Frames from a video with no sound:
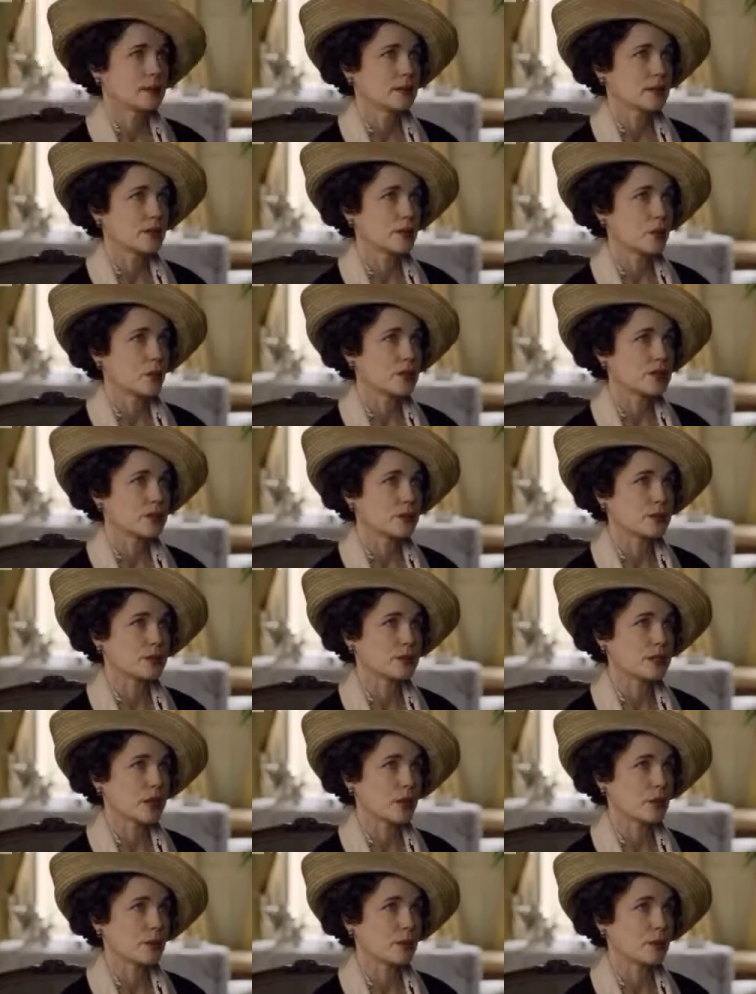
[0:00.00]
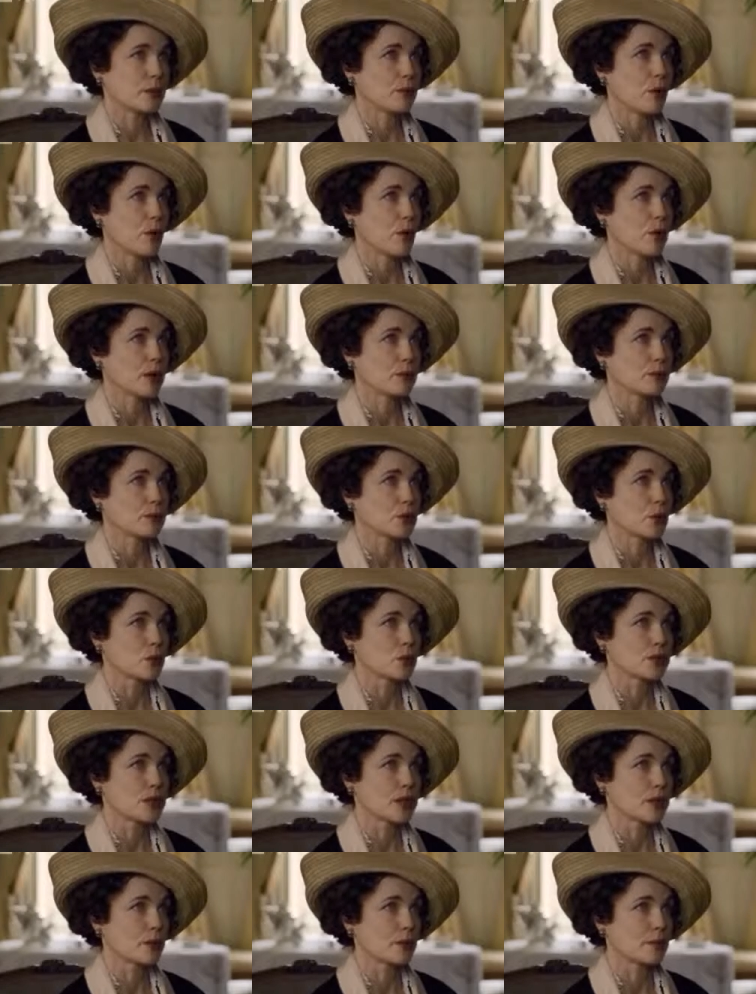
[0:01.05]
Of course, it was terribly wrong. It was all
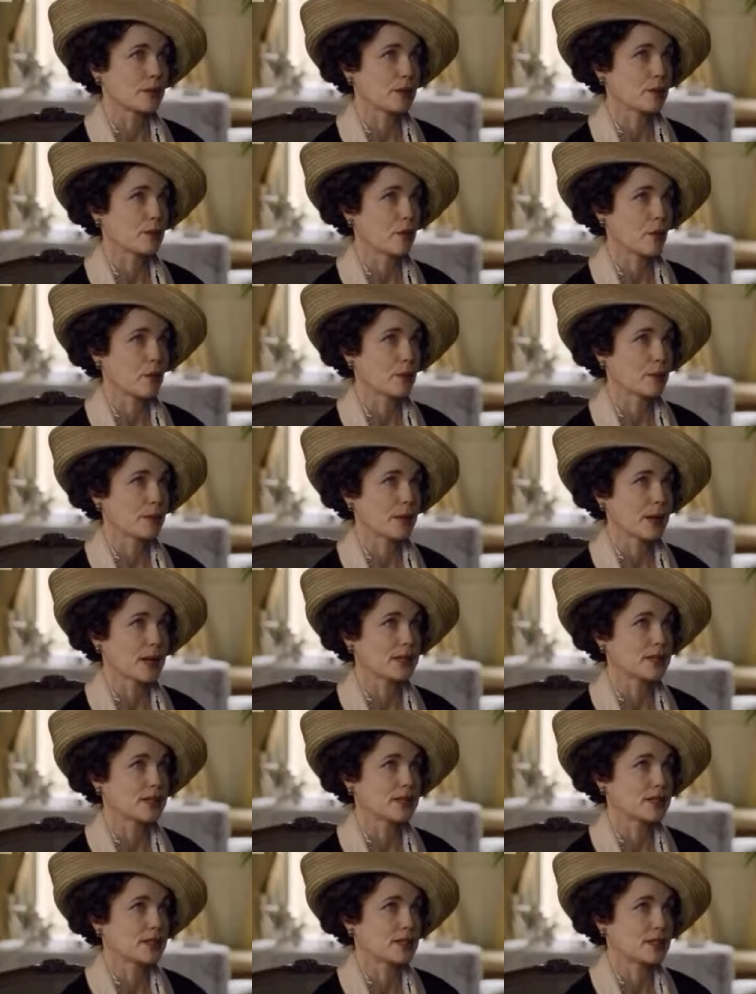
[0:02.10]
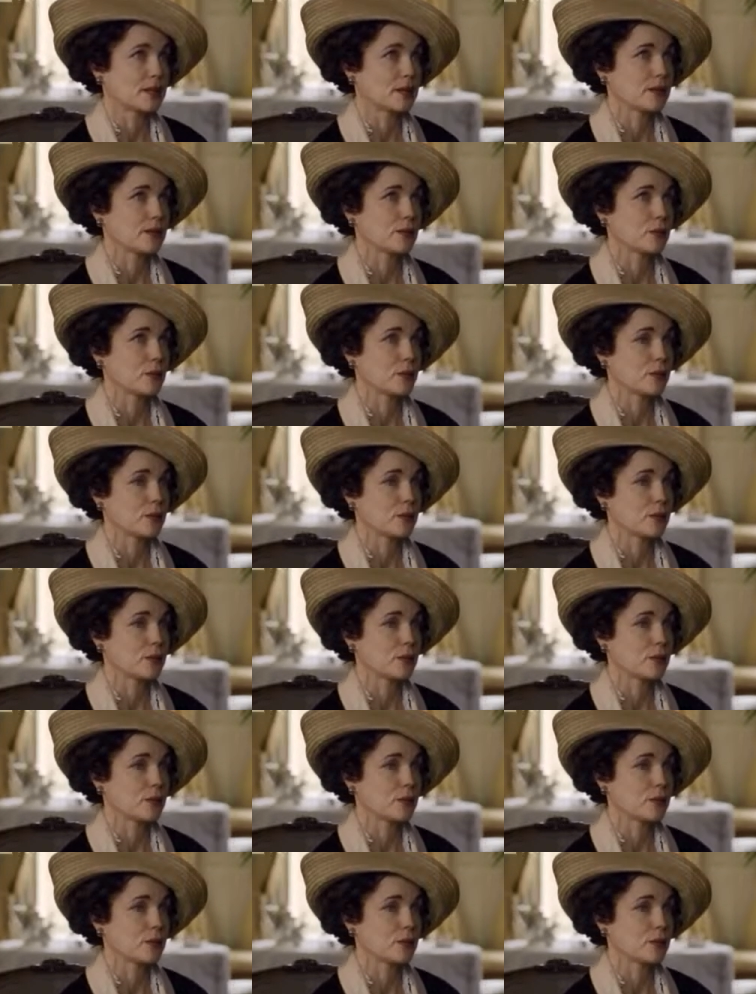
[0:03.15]
terribly wrong, but I didn't see.